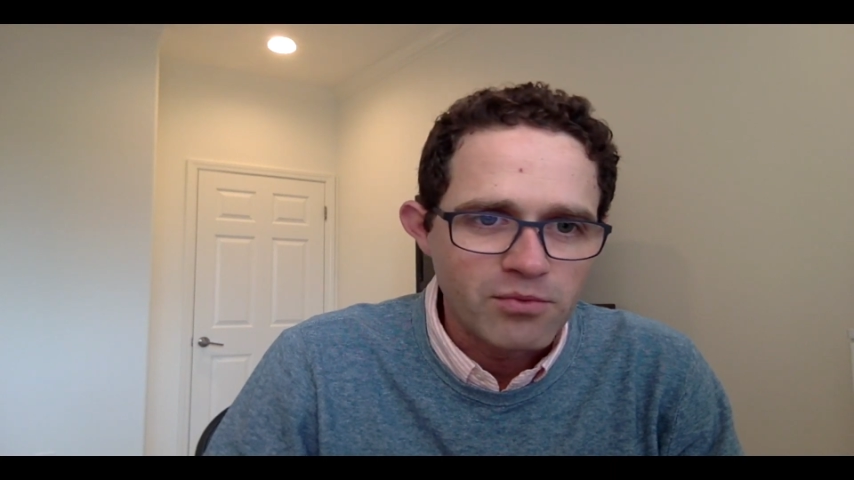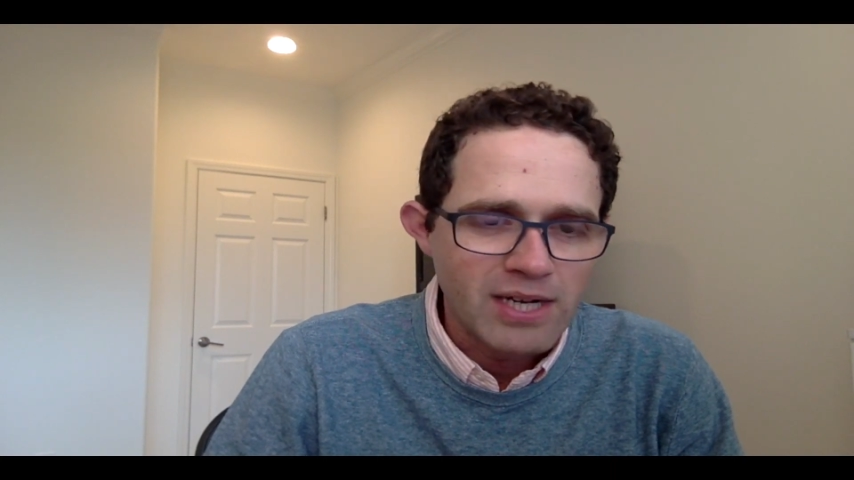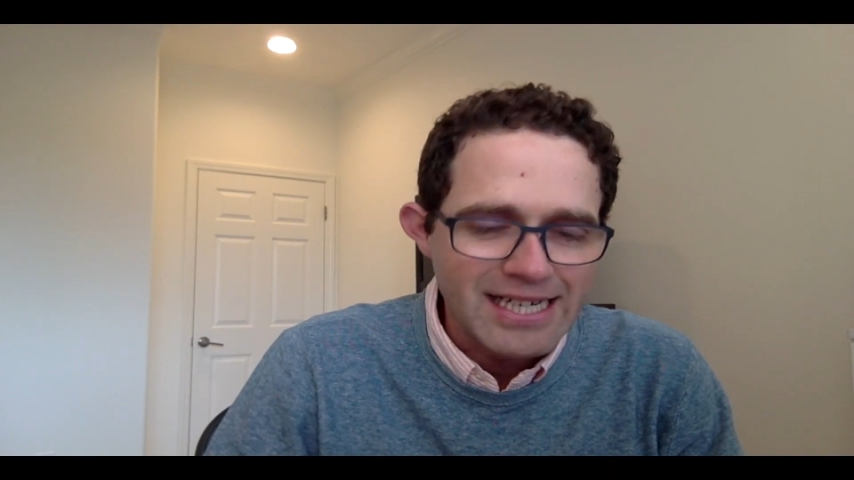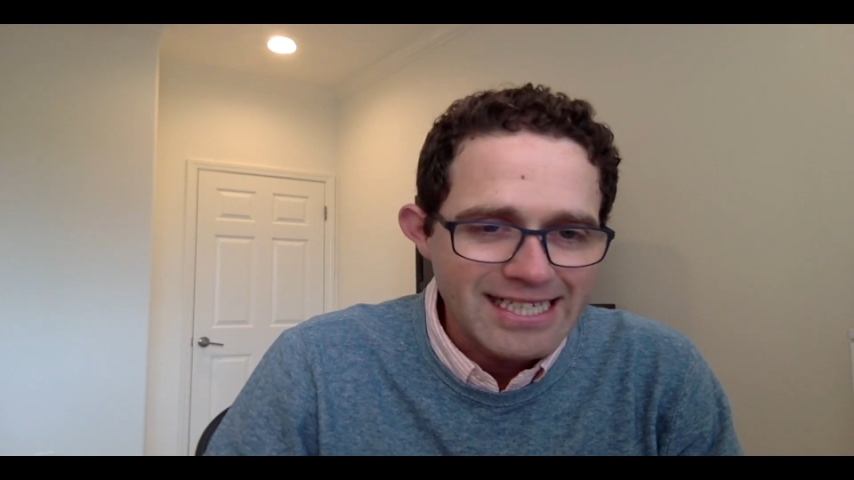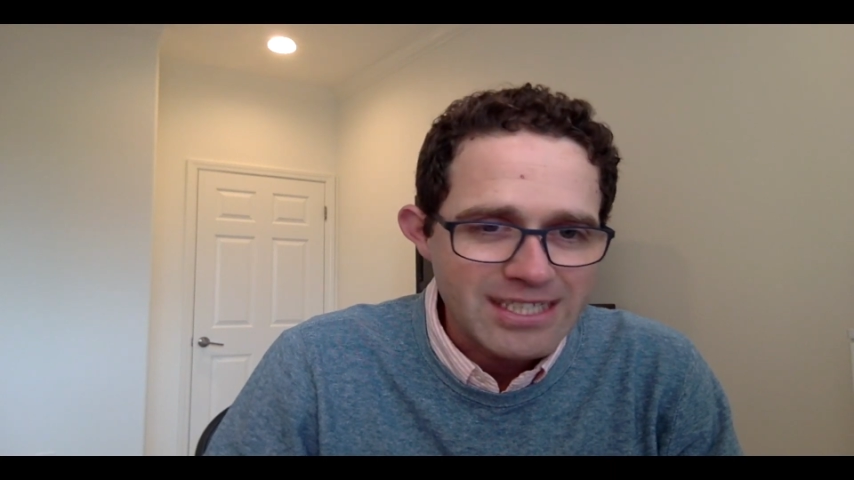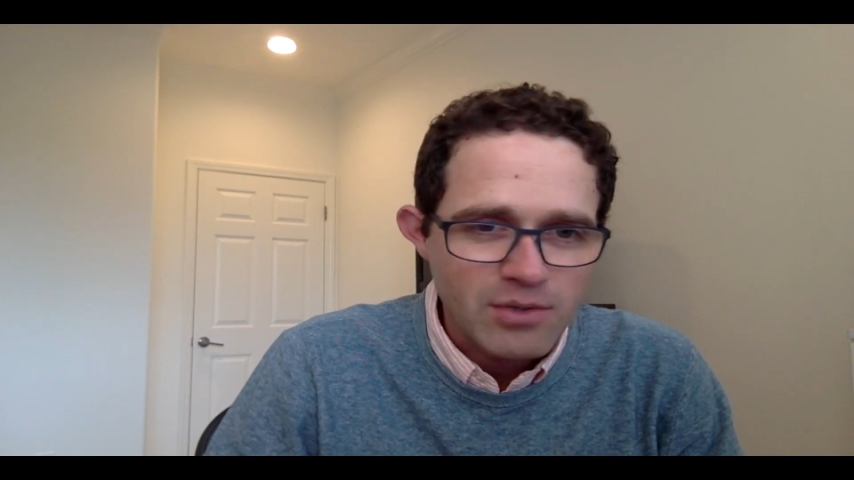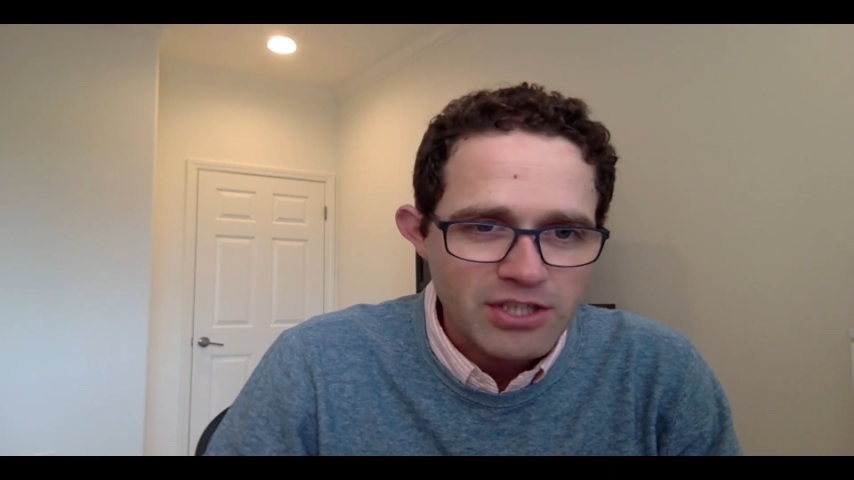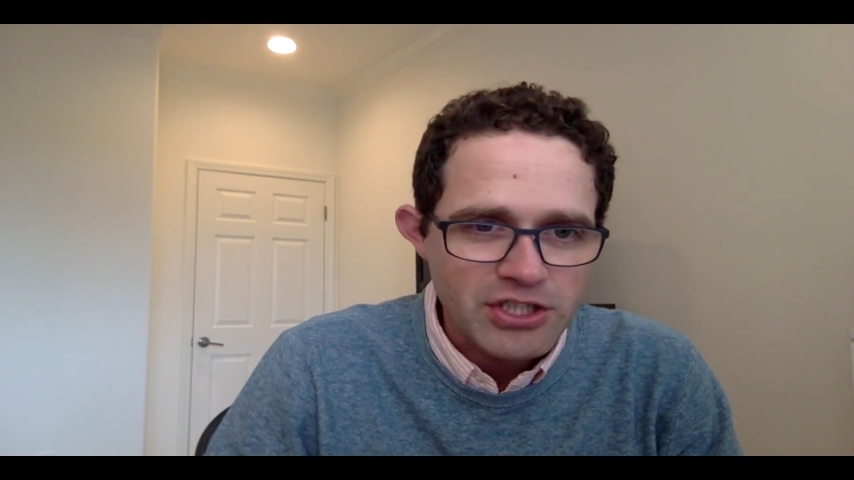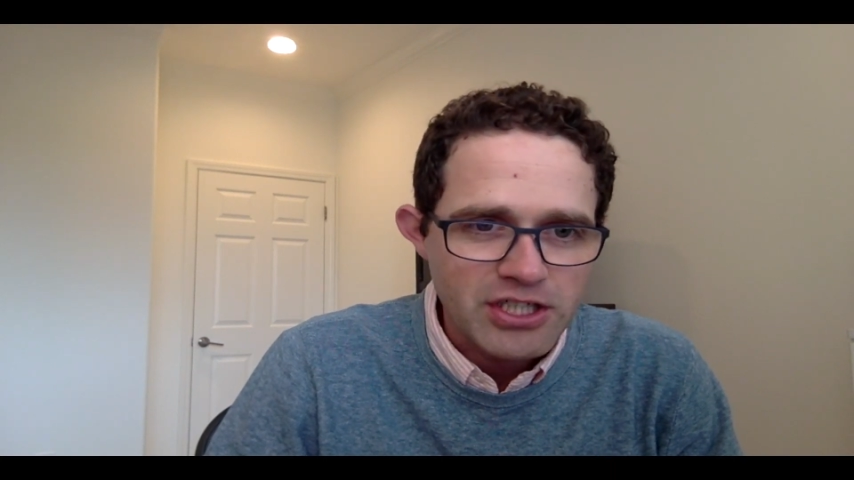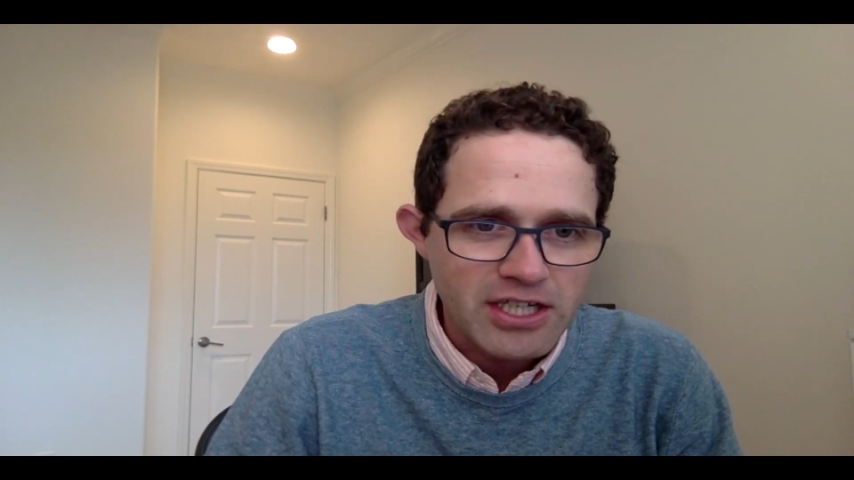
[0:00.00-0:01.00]
readiness
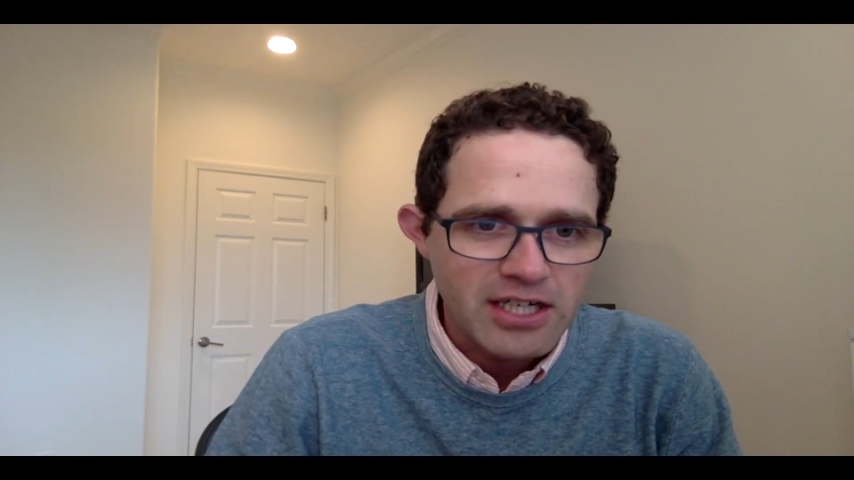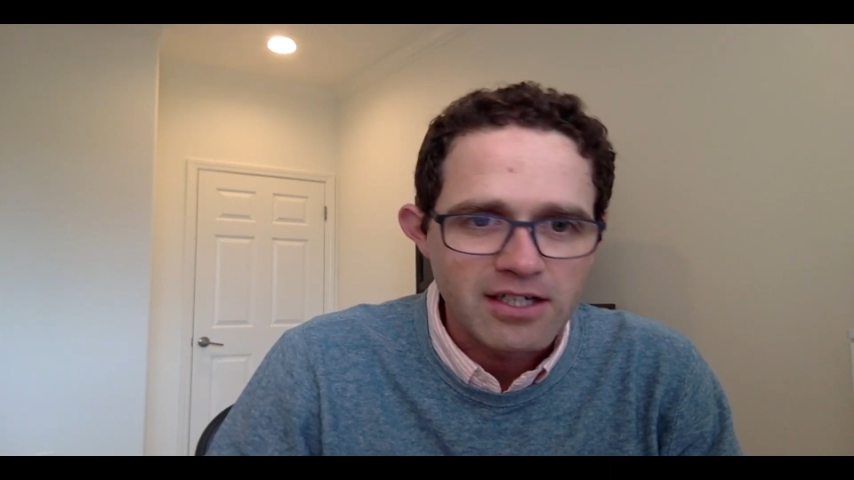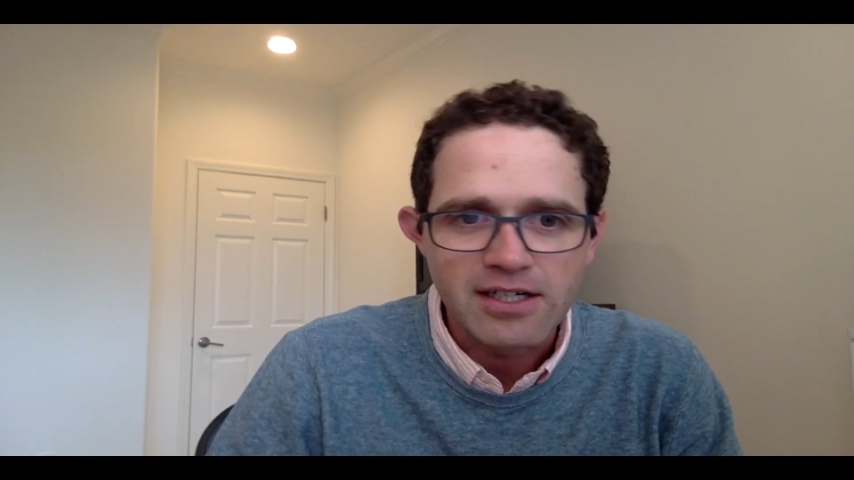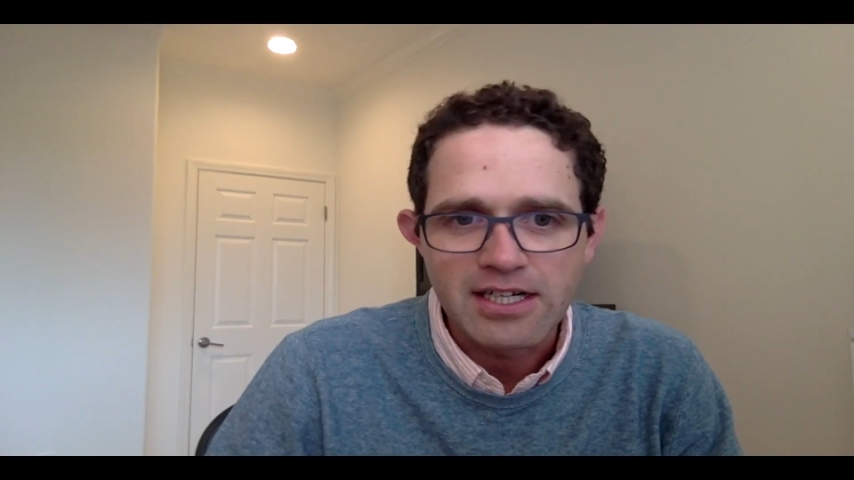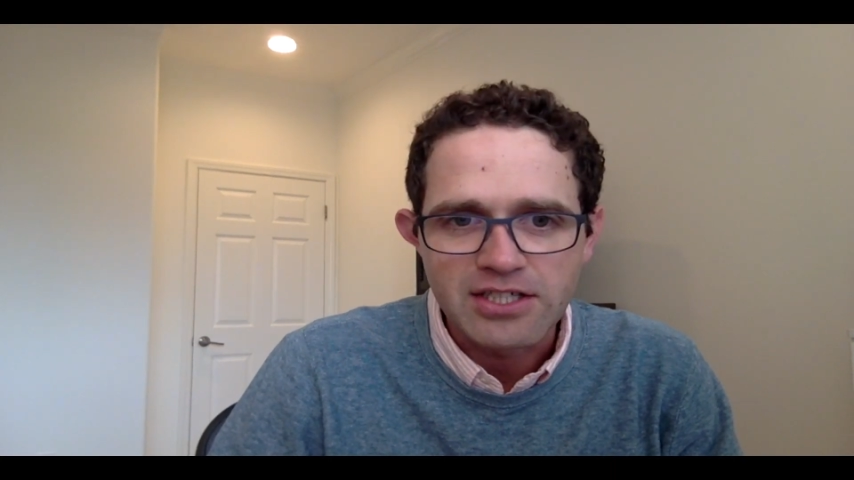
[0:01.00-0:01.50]
questionnaire,